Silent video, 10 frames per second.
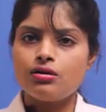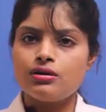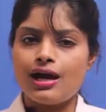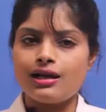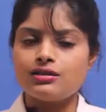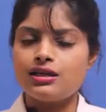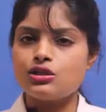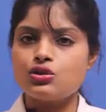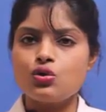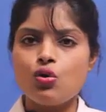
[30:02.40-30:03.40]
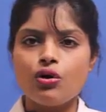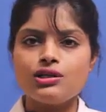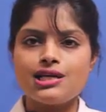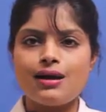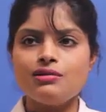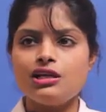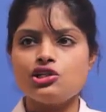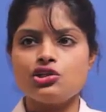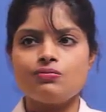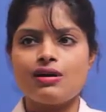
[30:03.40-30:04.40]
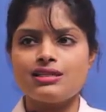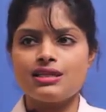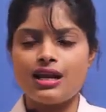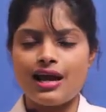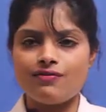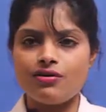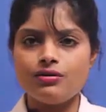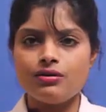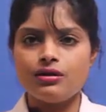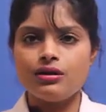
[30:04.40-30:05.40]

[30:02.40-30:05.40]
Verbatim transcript: that there is no contamination by saliva.